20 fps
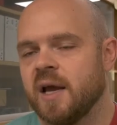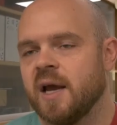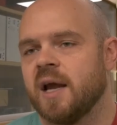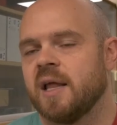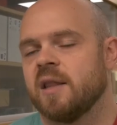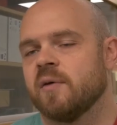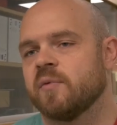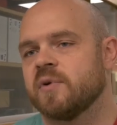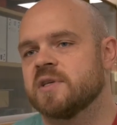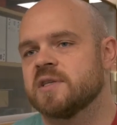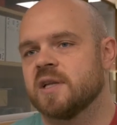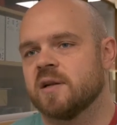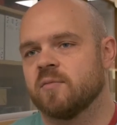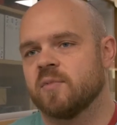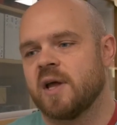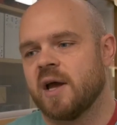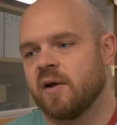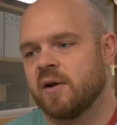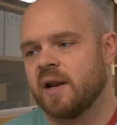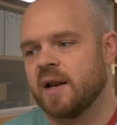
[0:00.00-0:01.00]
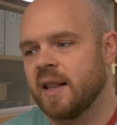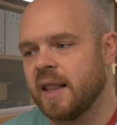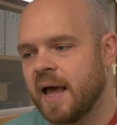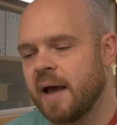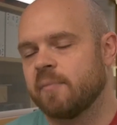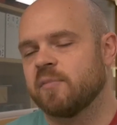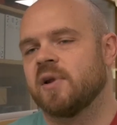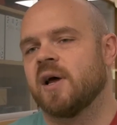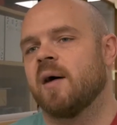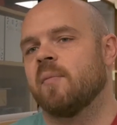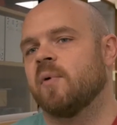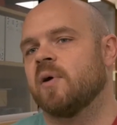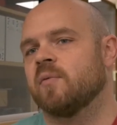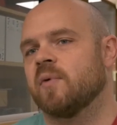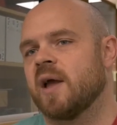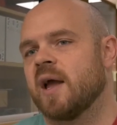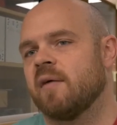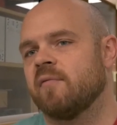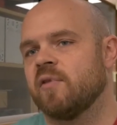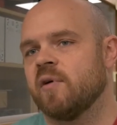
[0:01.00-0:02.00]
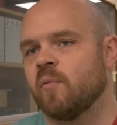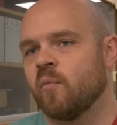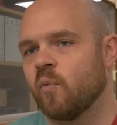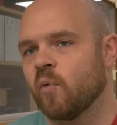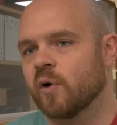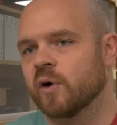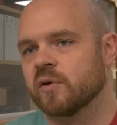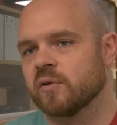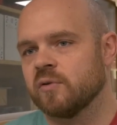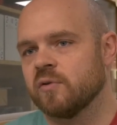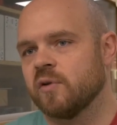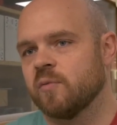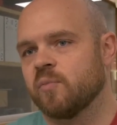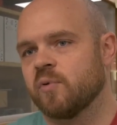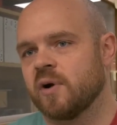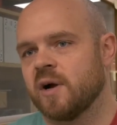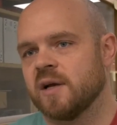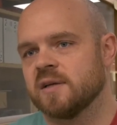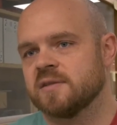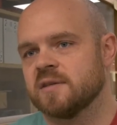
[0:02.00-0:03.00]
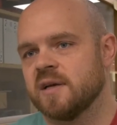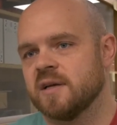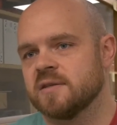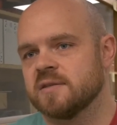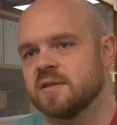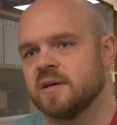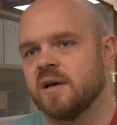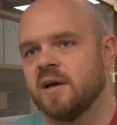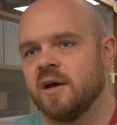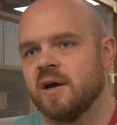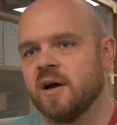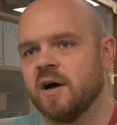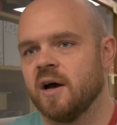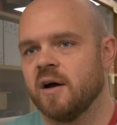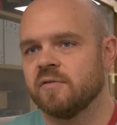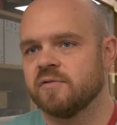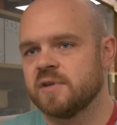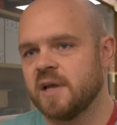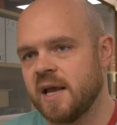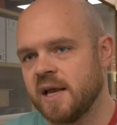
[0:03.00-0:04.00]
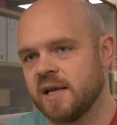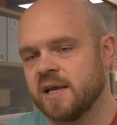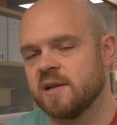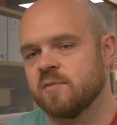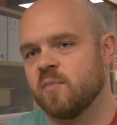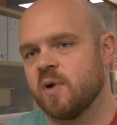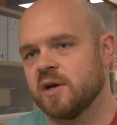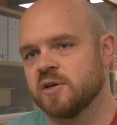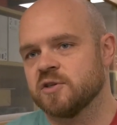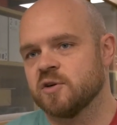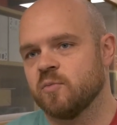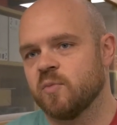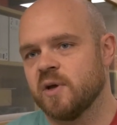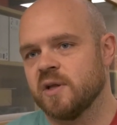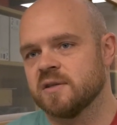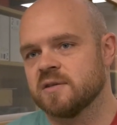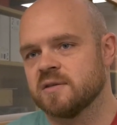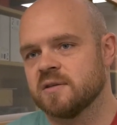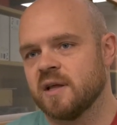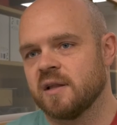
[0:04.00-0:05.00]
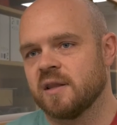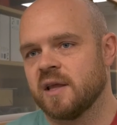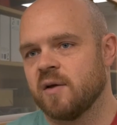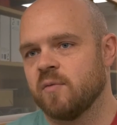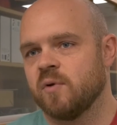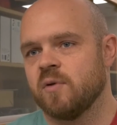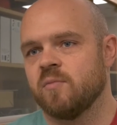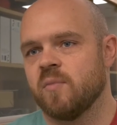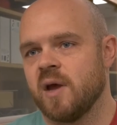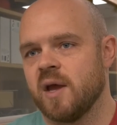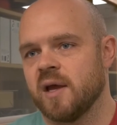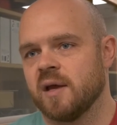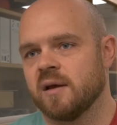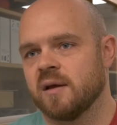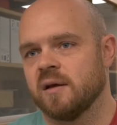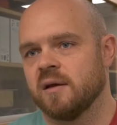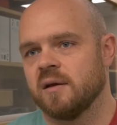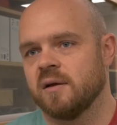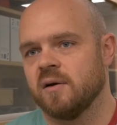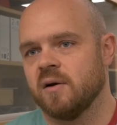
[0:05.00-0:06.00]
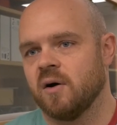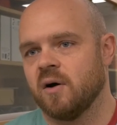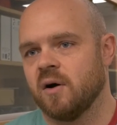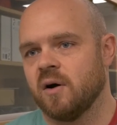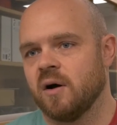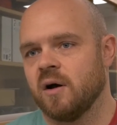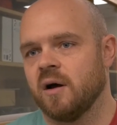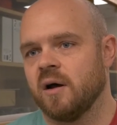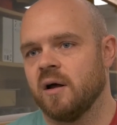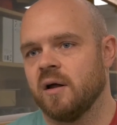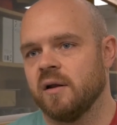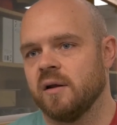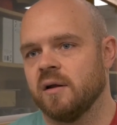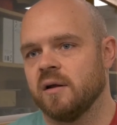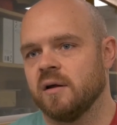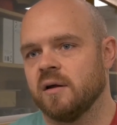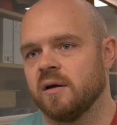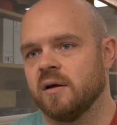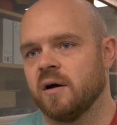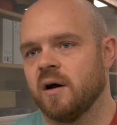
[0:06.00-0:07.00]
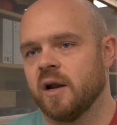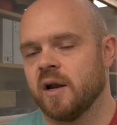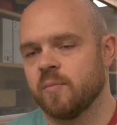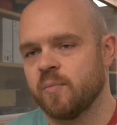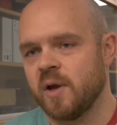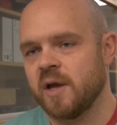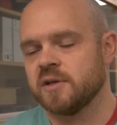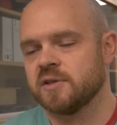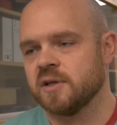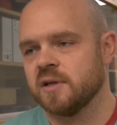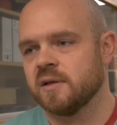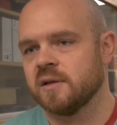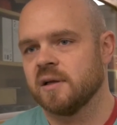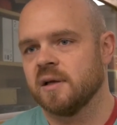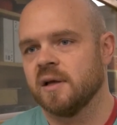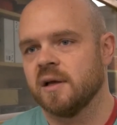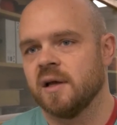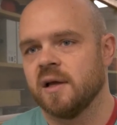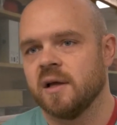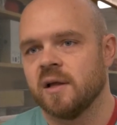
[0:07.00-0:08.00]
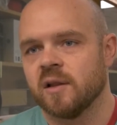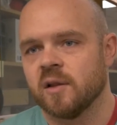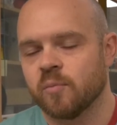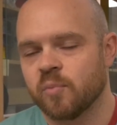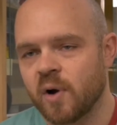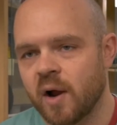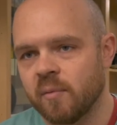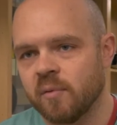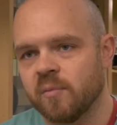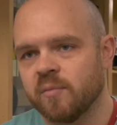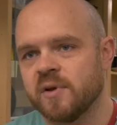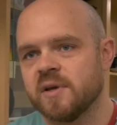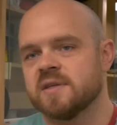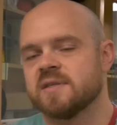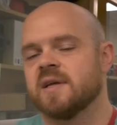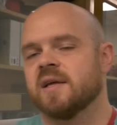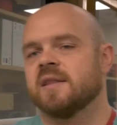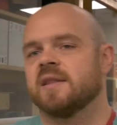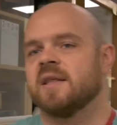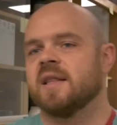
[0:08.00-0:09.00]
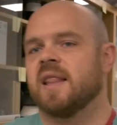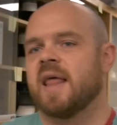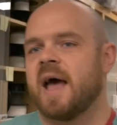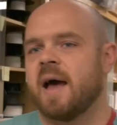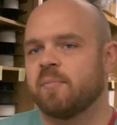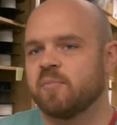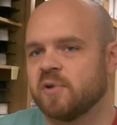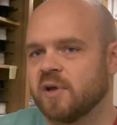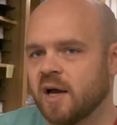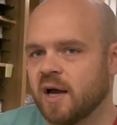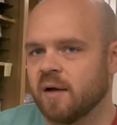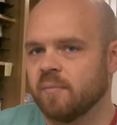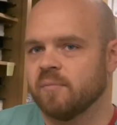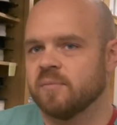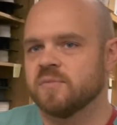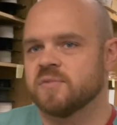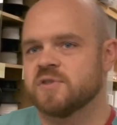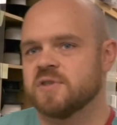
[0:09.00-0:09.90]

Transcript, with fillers: and then we sit them down at a laptop and we have them work through the process of taking measurements that they would make on, on a patient. The problem is that the laptop